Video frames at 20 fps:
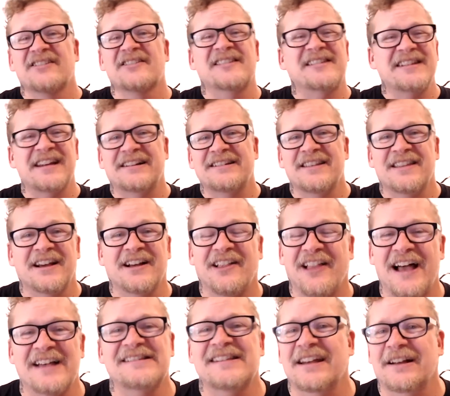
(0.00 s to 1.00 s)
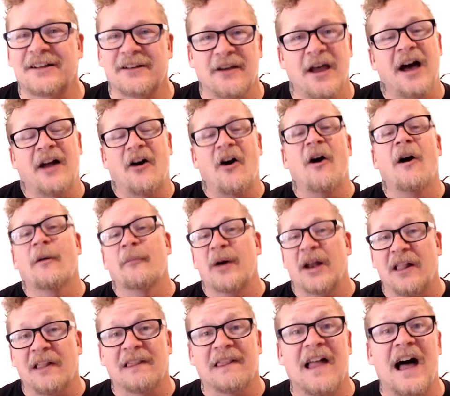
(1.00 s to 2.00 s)
stick to the classic, not all, but
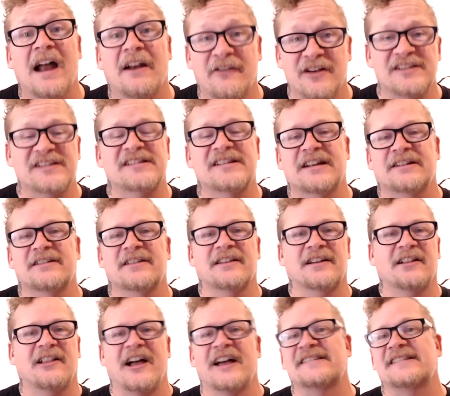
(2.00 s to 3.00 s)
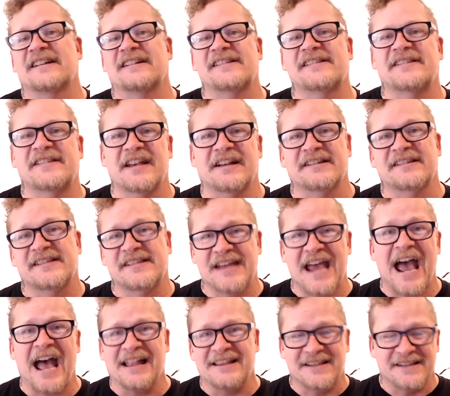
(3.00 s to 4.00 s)
a lot of us stick to the classic six
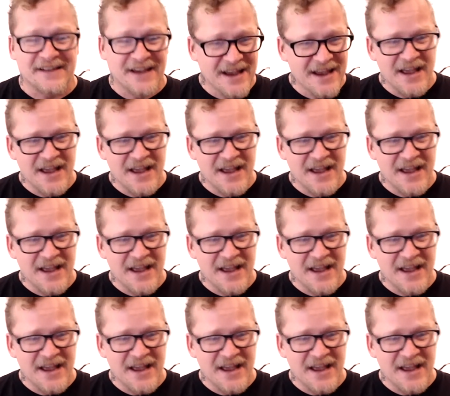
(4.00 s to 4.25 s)
stats.